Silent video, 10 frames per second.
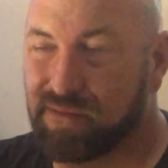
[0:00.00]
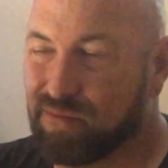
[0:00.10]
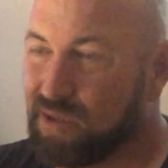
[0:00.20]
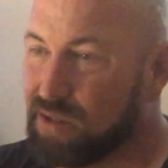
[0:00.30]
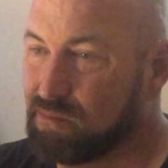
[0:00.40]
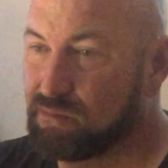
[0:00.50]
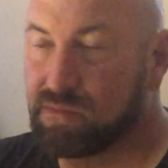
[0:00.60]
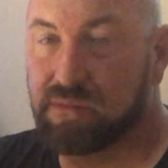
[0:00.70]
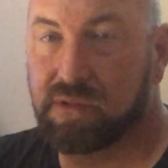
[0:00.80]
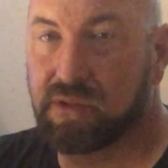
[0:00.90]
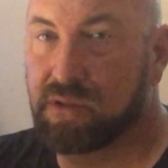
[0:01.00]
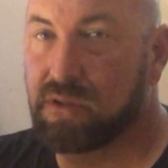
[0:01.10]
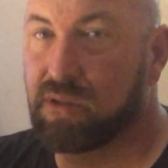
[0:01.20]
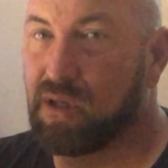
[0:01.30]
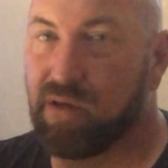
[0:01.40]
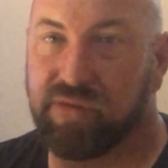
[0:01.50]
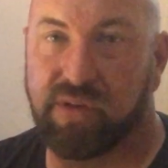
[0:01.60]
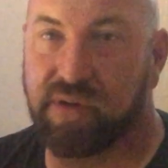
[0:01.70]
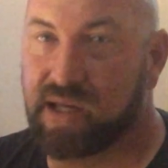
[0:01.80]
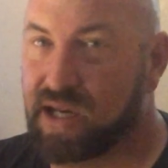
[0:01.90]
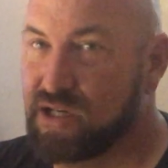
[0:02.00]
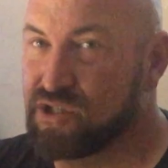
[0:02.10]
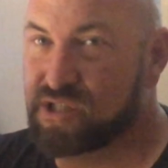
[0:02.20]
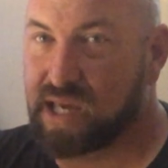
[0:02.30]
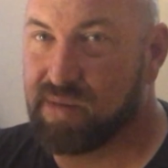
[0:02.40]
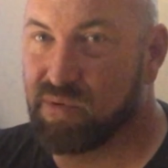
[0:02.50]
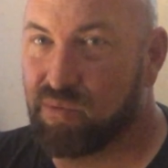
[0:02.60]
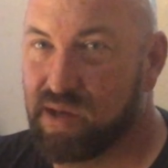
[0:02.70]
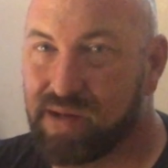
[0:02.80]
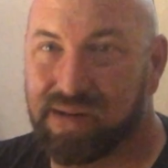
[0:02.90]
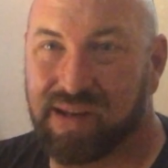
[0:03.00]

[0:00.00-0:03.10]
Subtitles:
Well, a few vacations came and went,